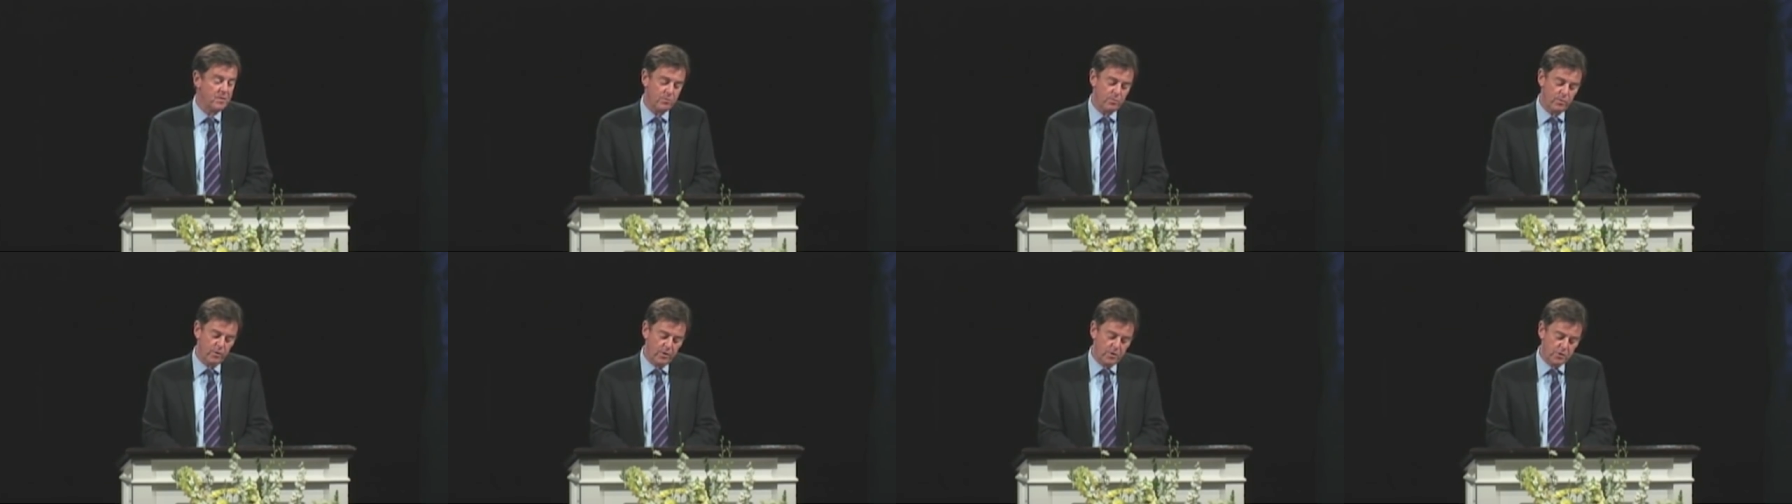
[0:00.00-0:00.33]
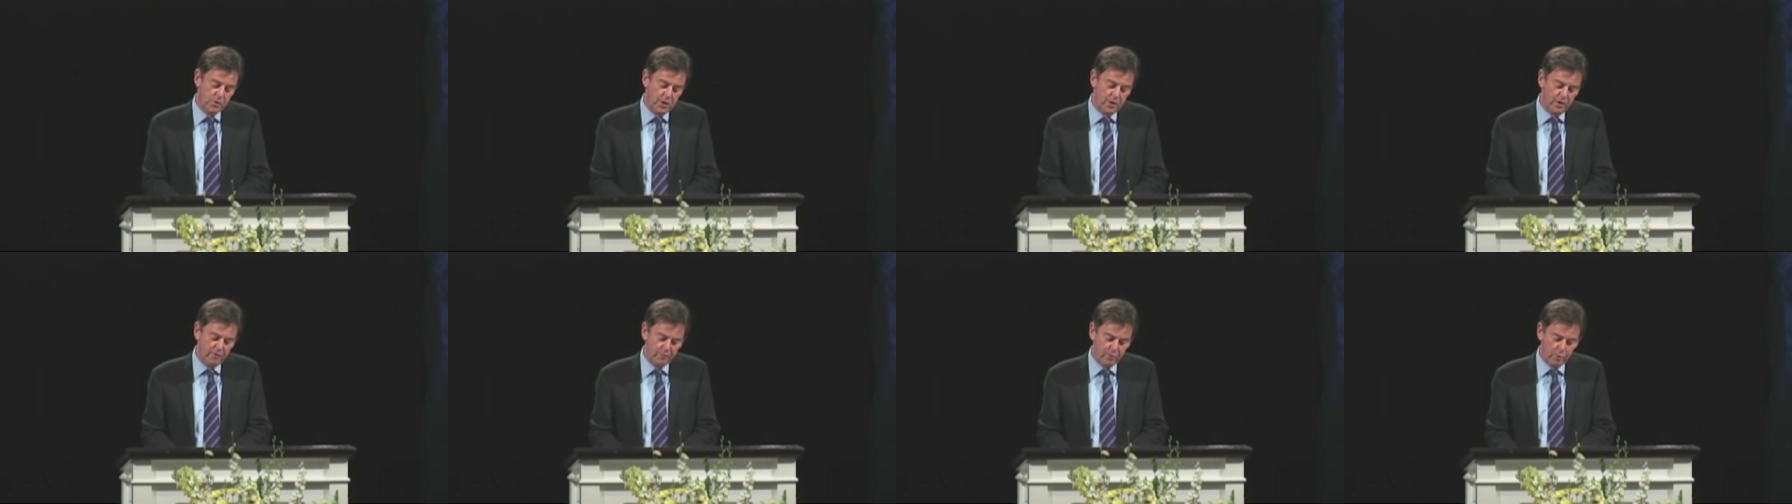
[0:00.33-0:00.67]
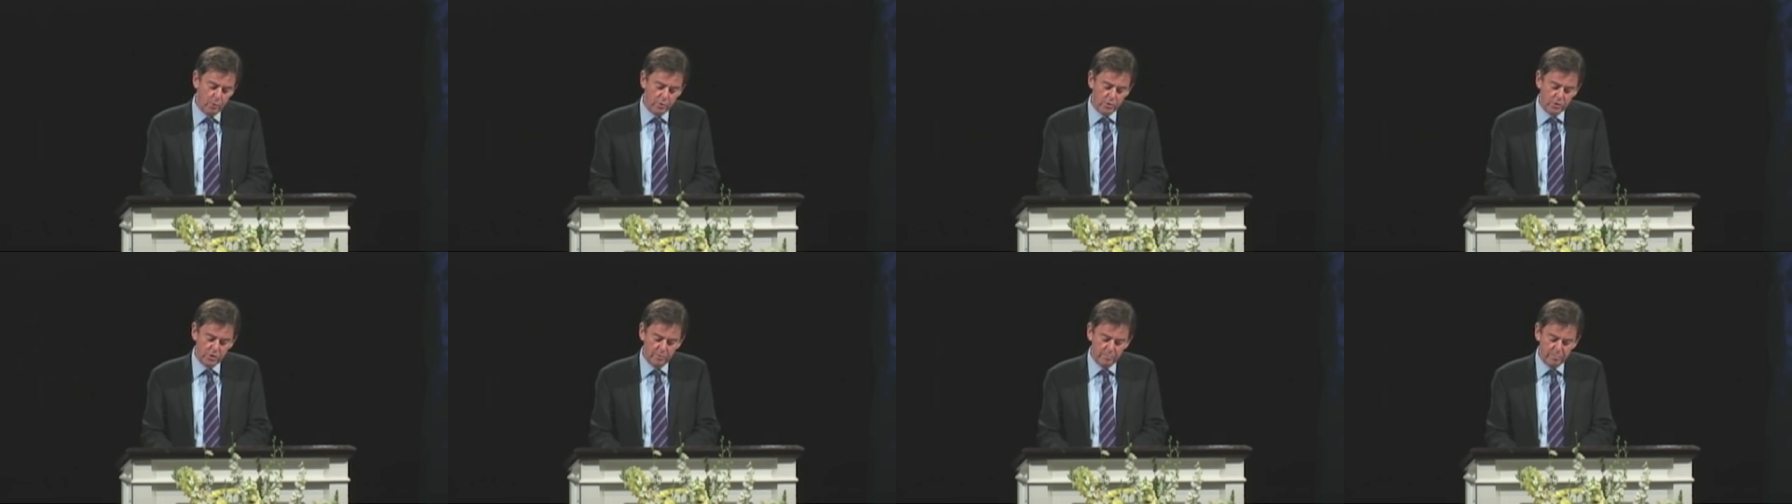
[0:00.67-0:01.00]
Well, you see, of
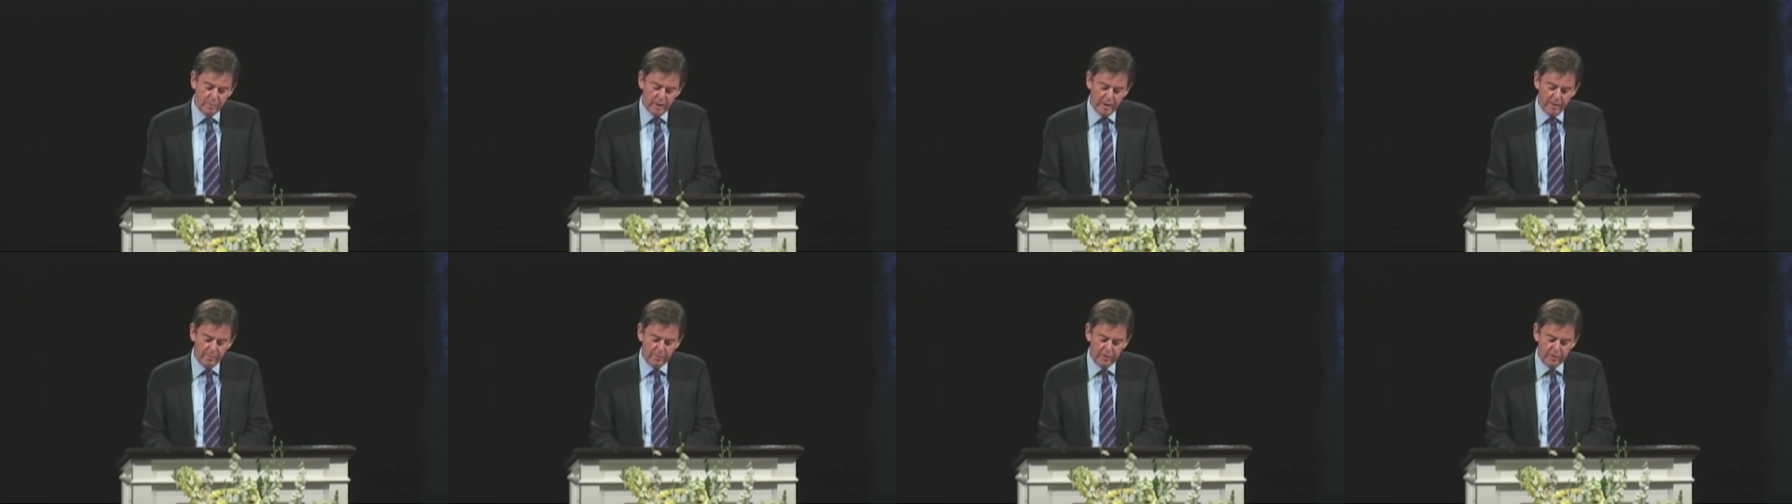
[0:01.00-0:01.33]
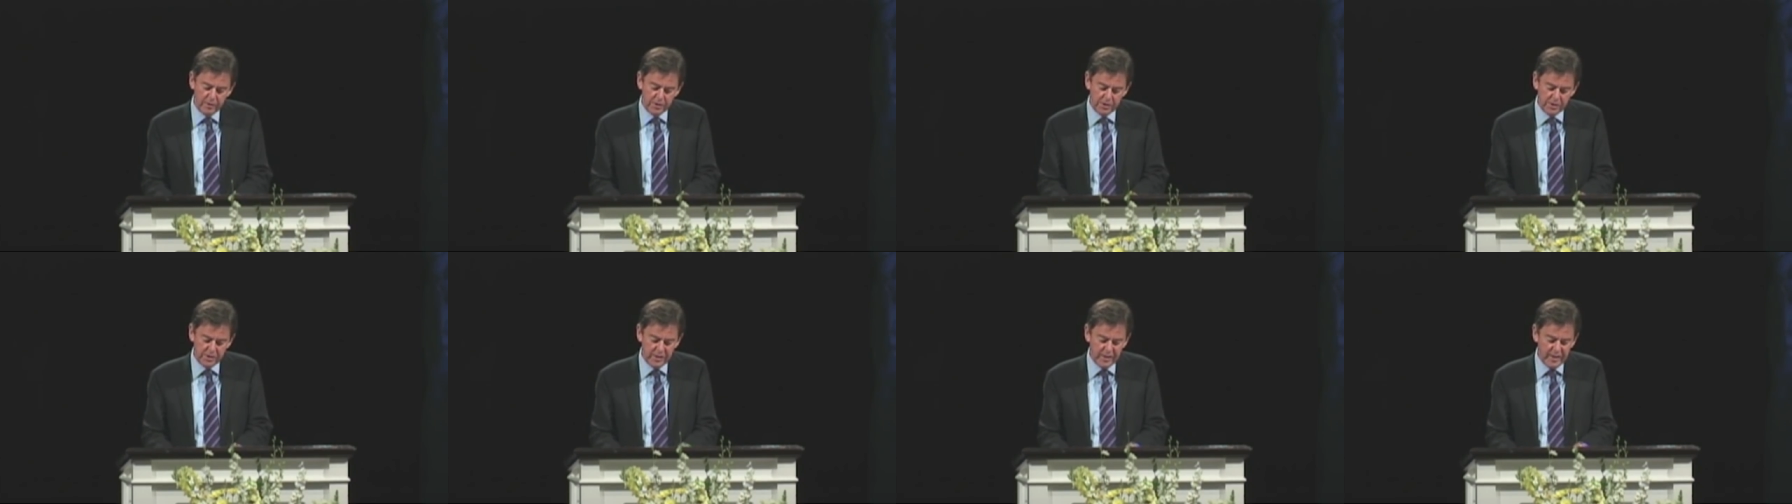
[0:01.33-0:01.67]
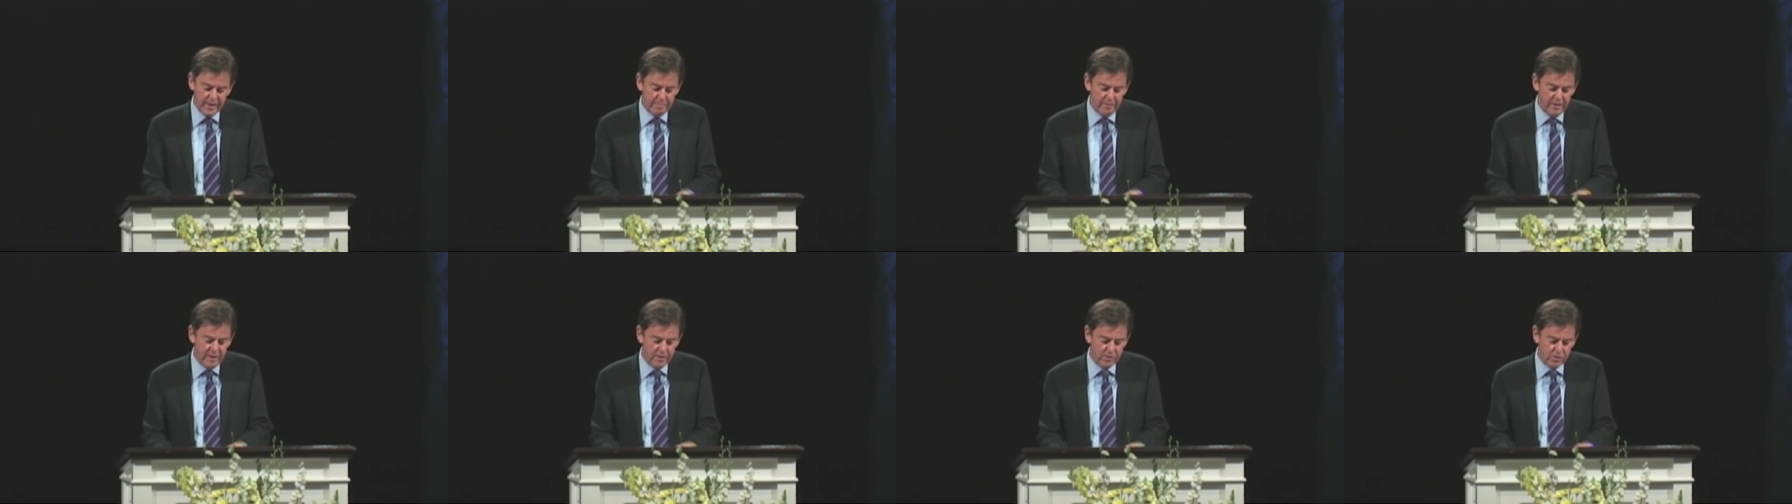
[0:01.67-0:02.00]
course, the Bible is
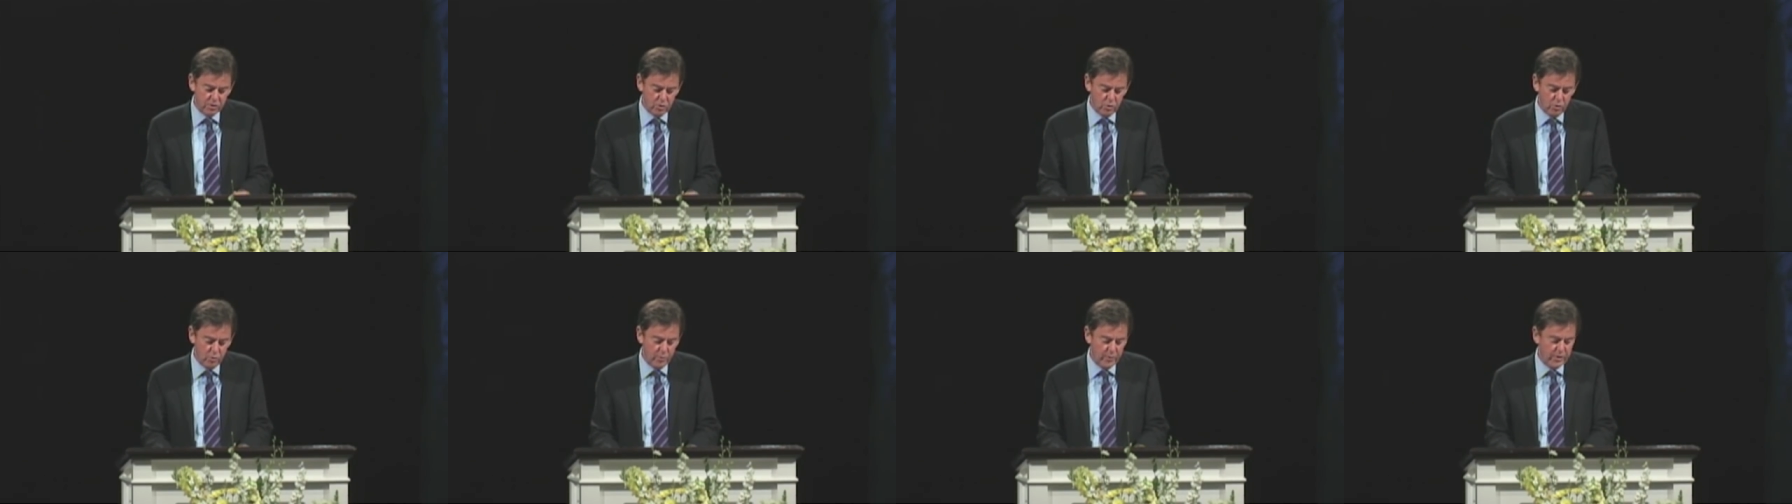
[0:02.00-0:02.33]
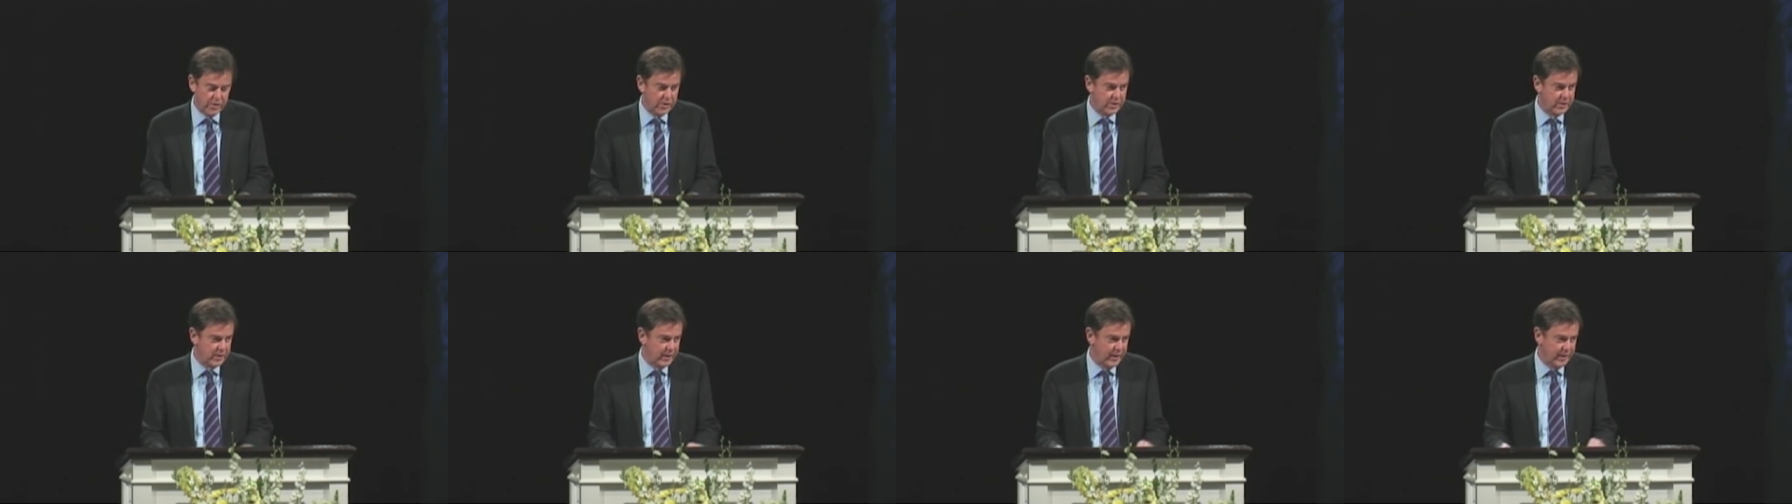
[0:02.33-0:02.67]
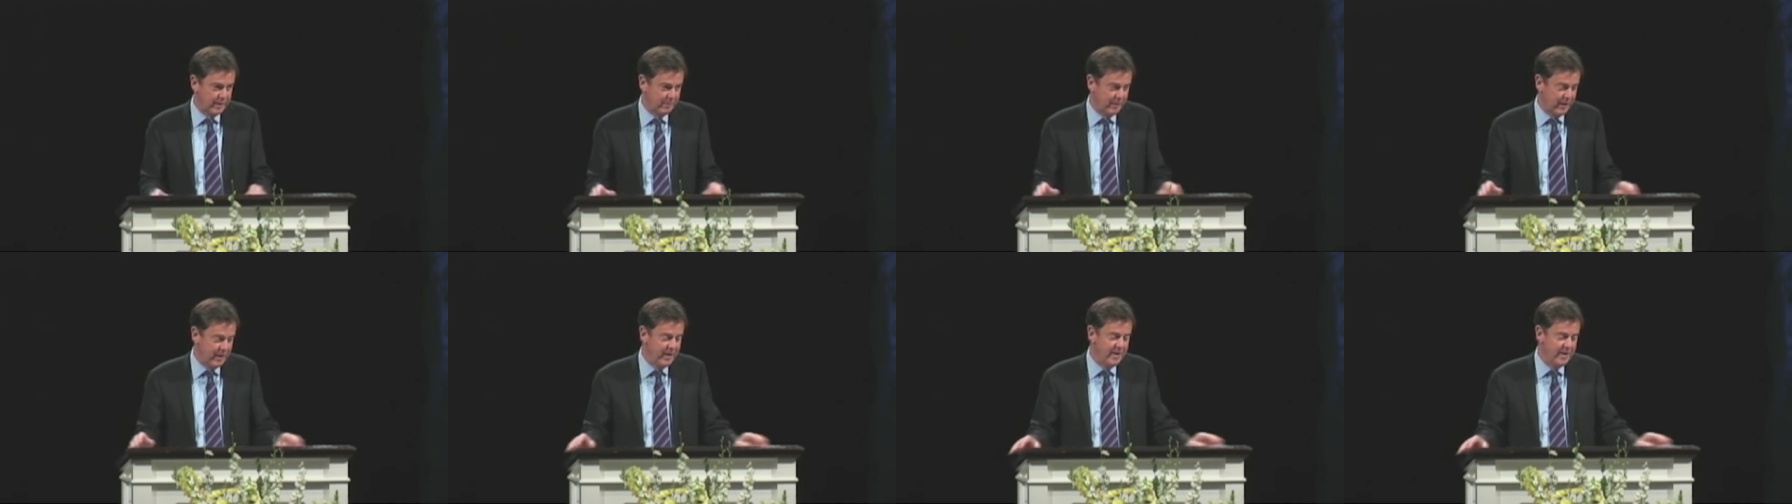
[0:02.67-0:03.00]
timely, it's always
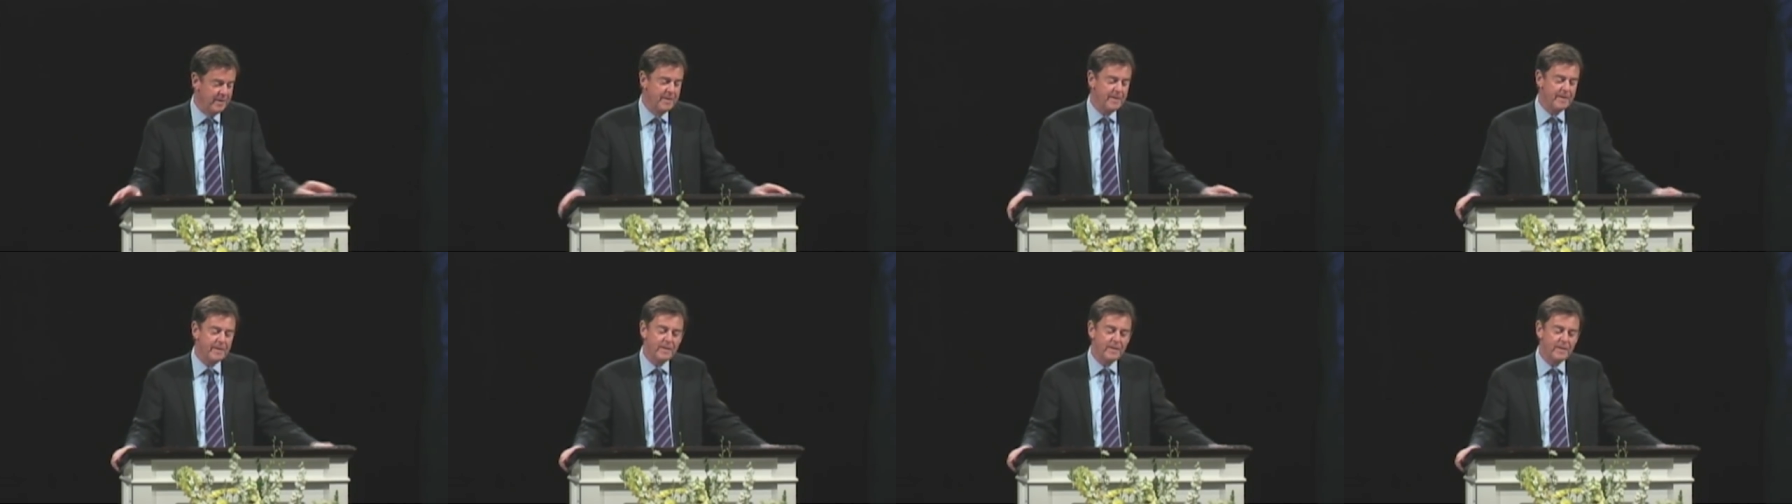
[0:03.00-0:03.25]
timely.